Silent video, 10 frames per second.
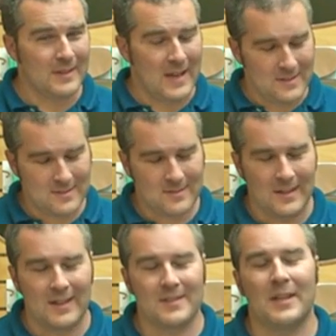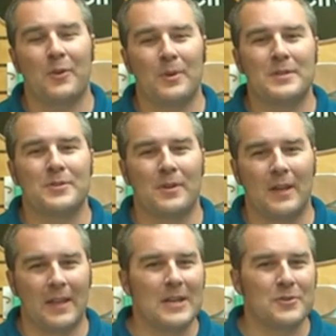Yes, it is increased
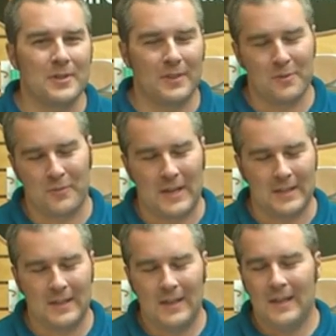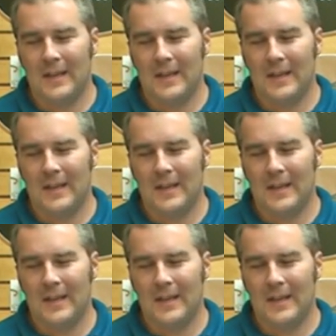circulation in the feet.